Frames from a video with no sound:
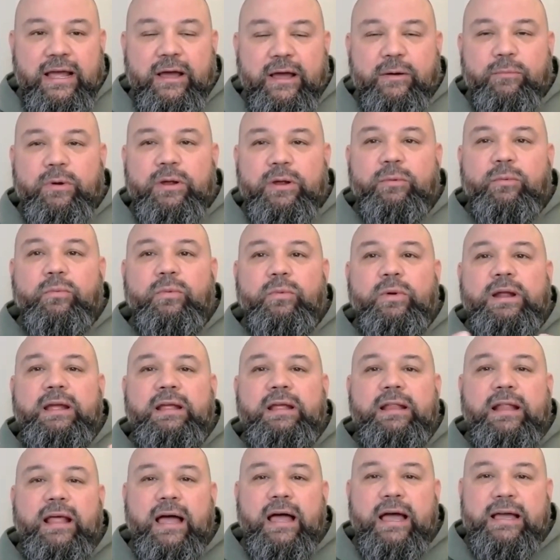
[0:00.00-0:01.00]
and we
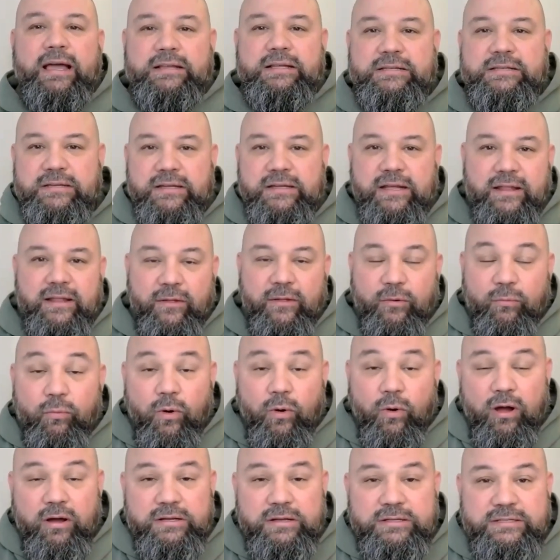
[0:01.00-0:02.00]
realize the
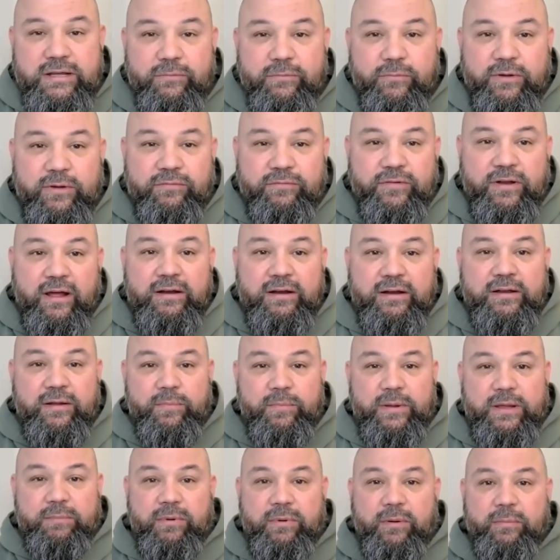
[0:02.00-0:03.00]
wrongs that we've done to
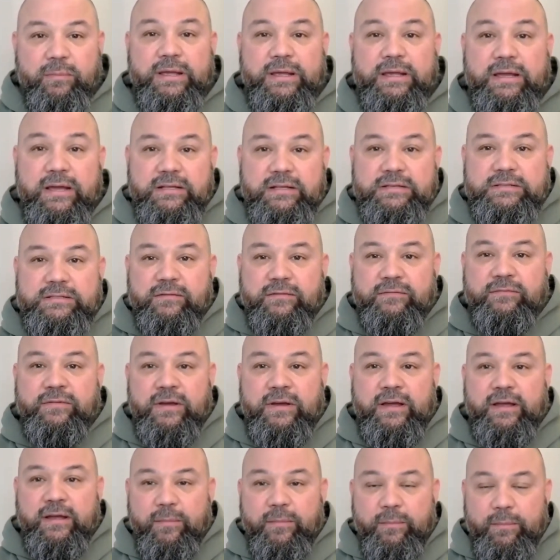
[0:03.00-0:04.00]
people because
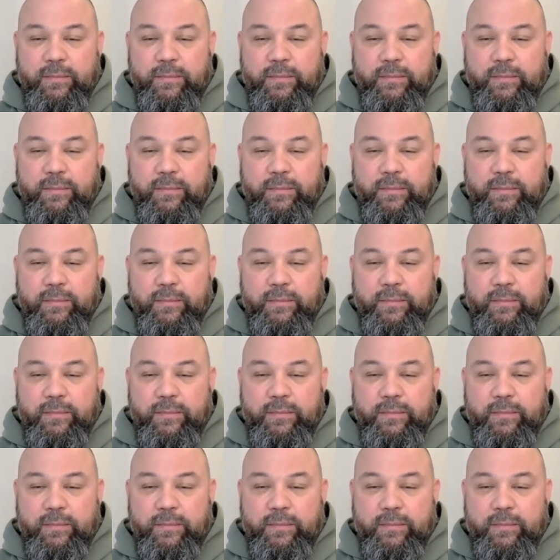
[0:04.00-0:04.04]
of